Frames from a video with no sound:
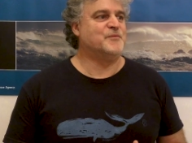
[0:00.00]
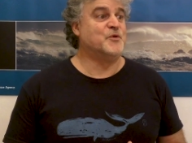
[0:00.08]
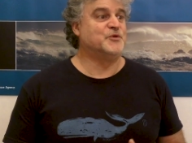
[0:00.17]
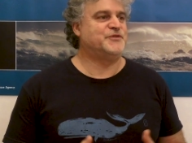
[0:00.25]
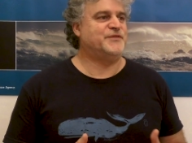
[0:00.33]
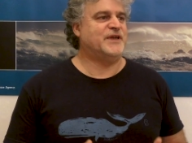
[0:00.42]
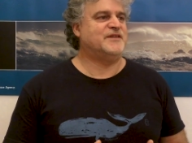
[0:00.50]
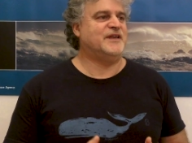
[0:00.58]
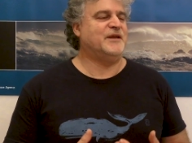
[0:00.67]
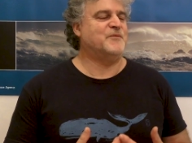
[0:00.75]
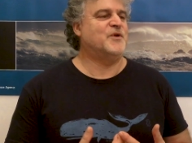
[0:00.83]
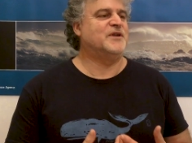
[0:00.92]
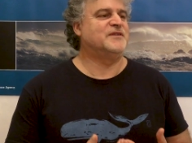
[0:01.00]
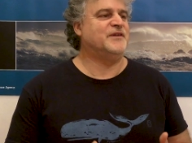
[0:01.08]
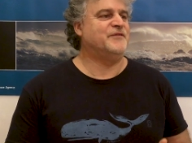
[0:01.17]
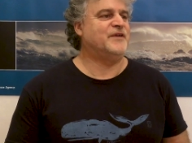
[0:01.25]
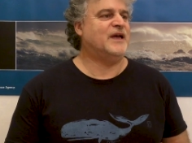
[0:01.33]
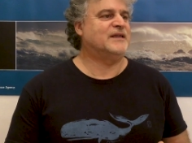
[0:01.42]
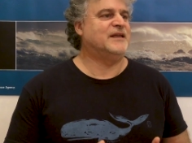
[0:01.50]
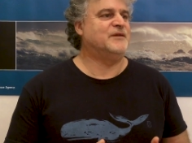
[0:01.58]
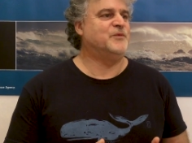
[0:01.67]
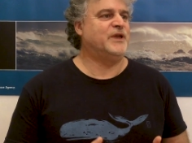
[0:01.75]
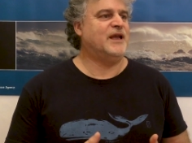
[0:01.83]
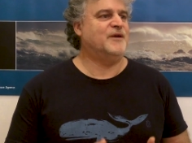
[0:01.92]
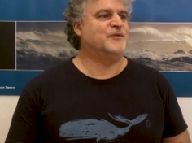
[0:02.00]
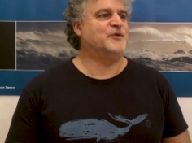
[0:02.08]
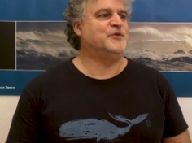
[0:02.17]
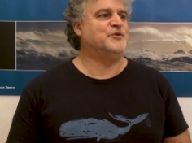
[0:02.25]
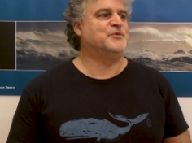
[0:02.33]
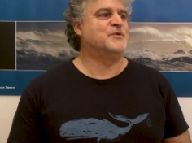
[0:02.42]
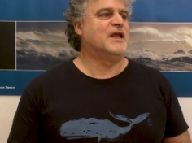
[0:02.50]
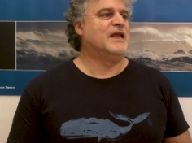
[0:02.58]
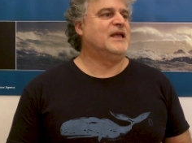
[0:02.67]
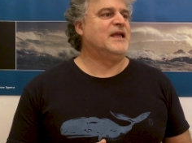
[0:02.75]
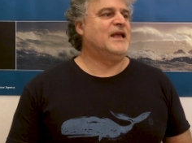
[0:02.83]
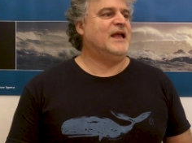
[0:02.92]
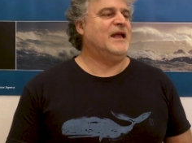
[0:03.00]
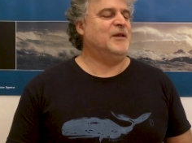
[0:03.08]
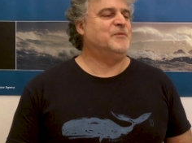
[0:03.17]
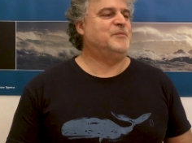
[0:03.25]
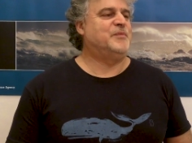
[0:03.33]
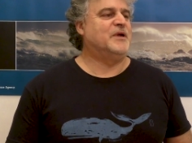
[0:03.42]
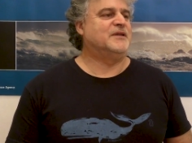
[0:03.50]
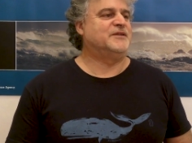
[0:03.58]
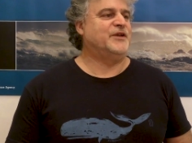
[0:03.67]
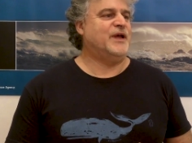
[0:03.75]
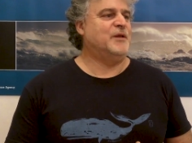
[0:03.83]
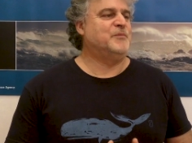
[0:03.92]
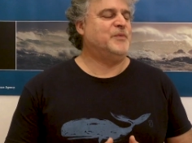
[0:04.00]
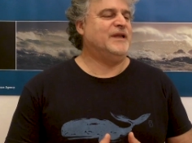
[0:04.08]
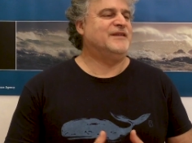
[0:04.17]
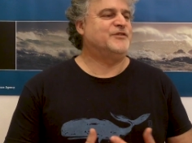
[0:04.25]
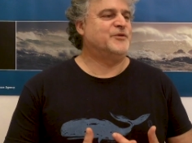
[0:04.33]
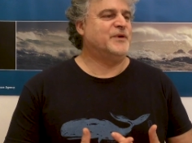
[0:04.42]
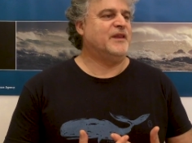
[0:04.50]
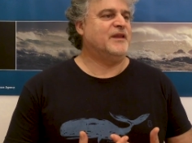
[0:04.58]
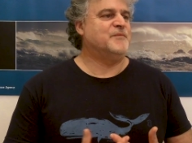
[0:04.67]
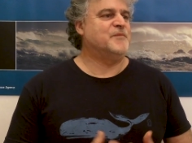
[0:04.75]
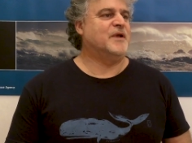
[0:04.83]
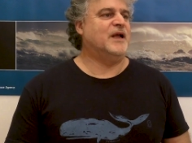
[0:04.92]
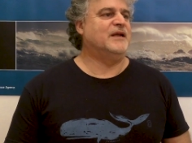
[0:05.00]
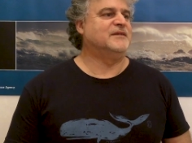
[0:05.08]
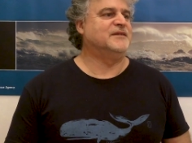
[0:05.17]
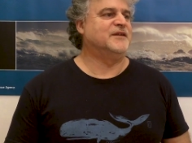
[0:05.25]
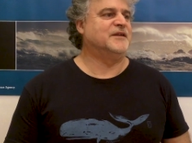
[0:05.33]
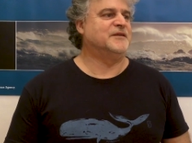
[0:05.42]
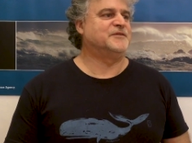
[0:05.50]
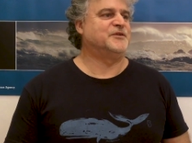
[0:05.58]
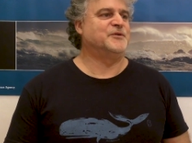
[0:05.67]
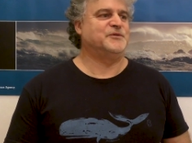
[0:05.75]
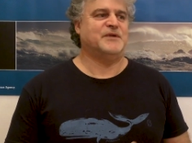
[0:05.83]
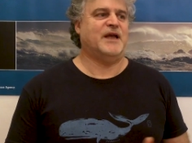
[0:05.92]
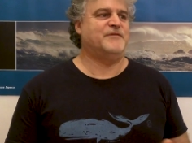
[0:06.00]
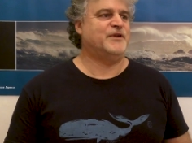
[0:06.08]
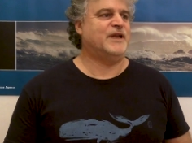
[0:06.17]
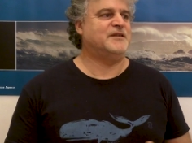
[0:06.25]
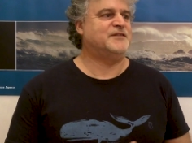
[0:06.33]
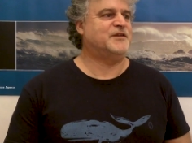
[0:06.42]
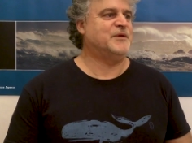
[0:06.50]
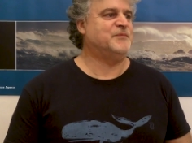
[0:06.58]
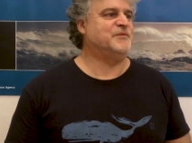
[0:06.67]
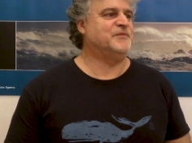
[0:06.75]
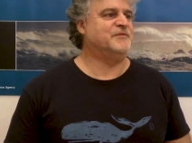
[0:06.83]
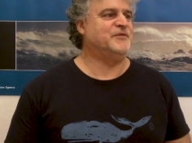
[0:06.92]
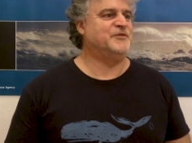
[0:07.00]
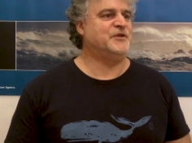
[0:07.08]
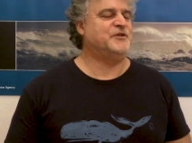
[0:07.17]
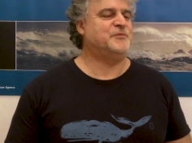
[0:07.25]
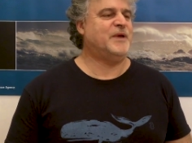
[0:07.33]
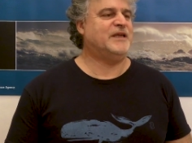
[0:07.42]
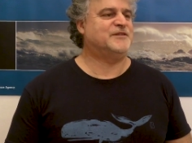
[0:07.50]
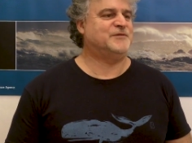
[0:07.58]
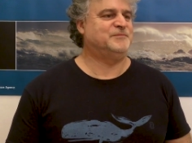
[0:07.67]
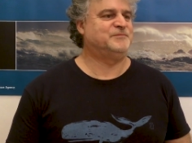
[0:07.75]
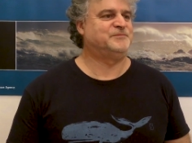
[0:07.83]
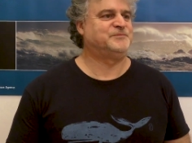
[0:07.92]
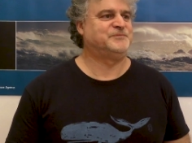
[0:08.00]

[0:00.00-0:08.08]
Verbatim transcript: the most fascinating ones, in fact, and we count on you help uh, to help answering them. And uh, so have a nice time using space.